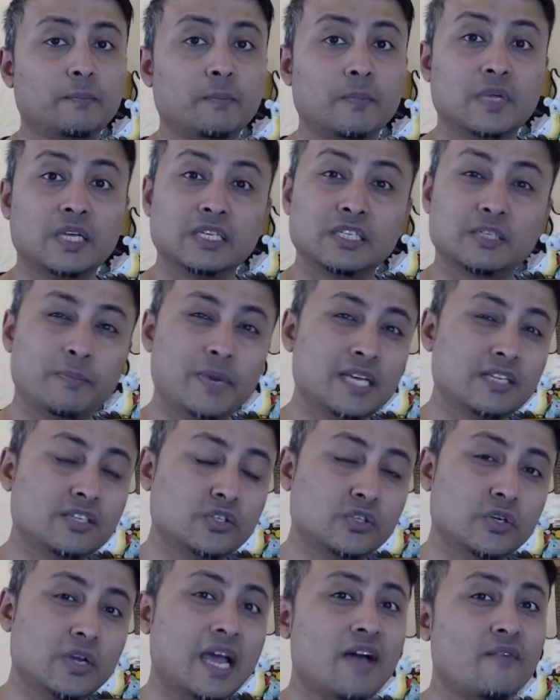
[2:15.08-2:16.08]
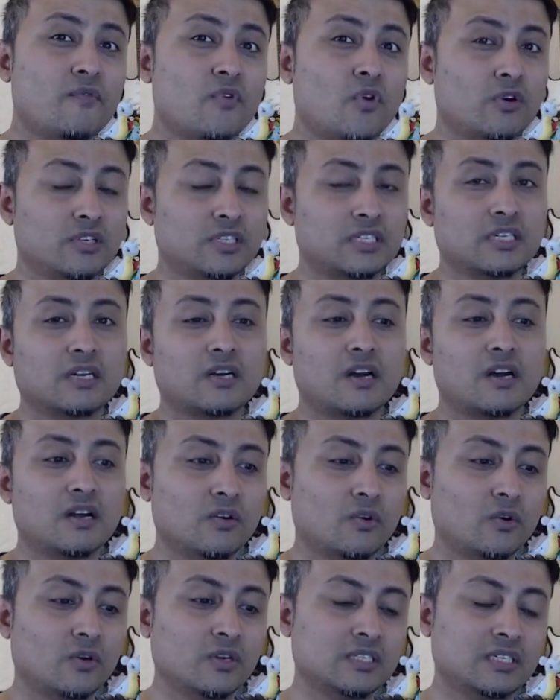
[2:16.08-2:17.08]
It's best to have an Oyster card.
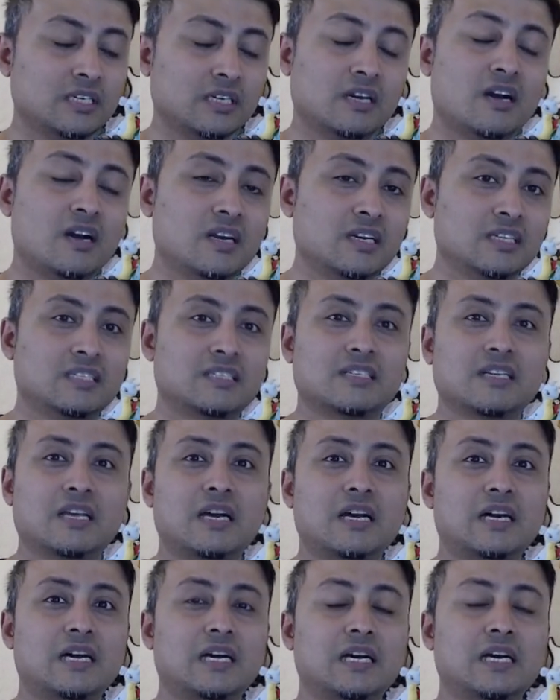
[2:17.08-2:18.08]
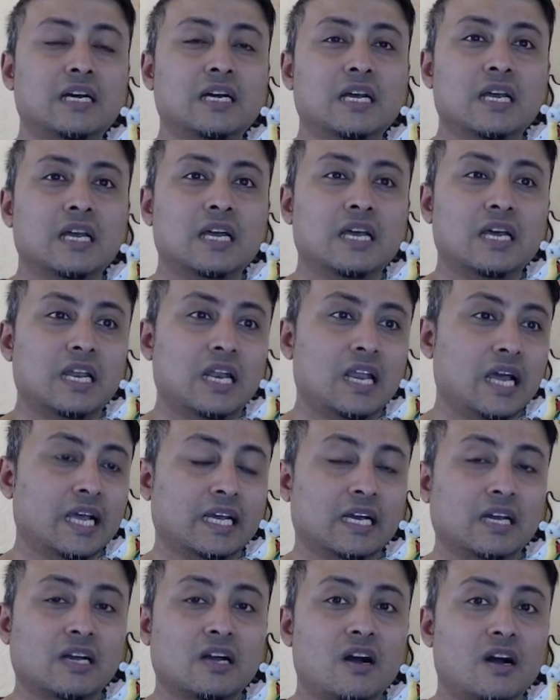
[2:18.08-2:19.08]
Oyster card is like a
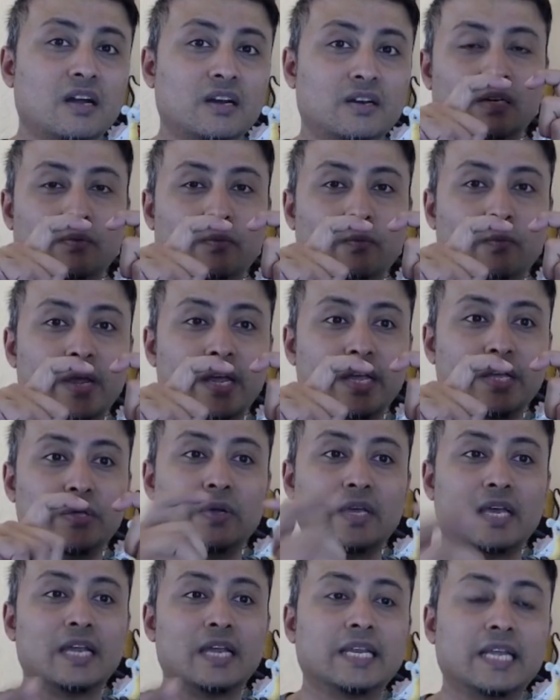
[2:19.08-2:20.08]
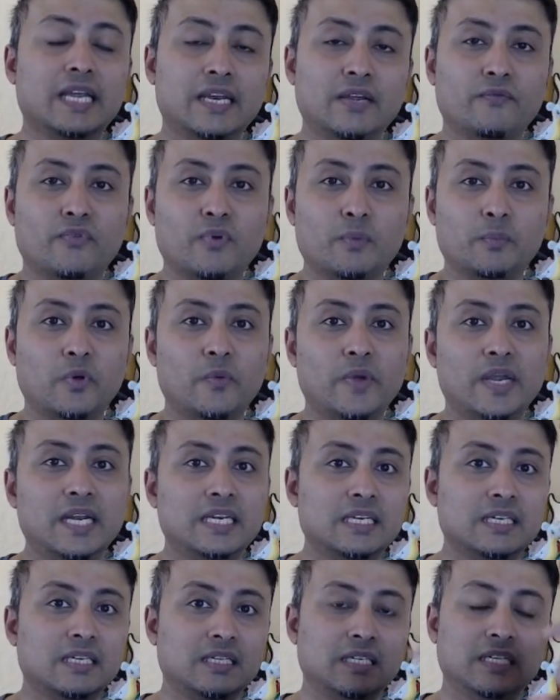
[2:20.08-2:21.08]
card where you can get it from the
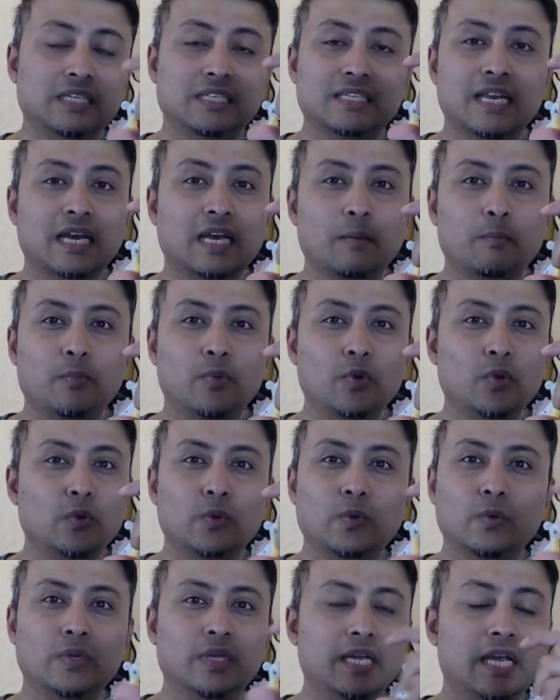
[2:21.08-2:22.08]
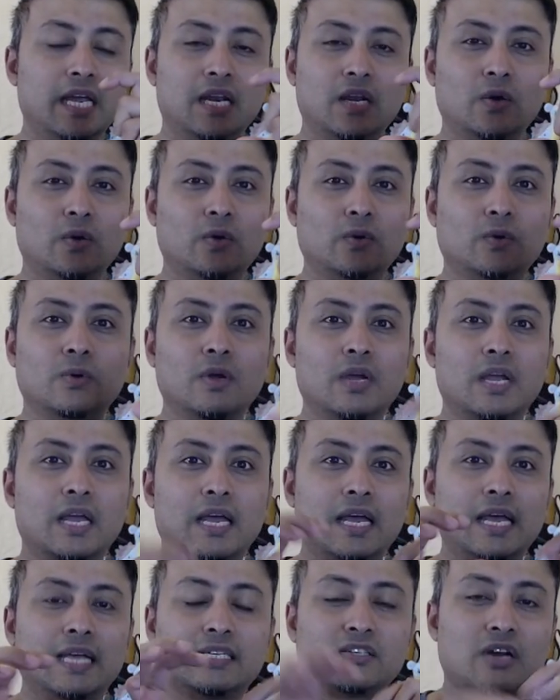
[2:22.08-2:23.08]
vendor. It's like a blue, yellow
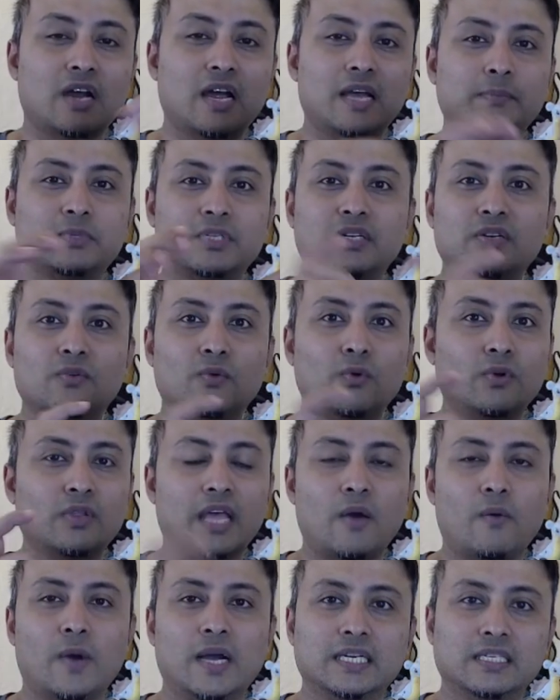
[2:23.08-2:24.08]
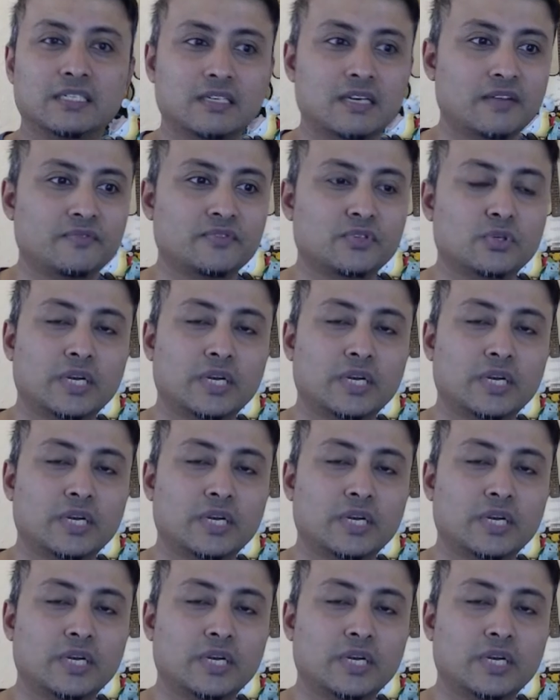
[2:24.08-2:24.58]
stripes and all that white stripes on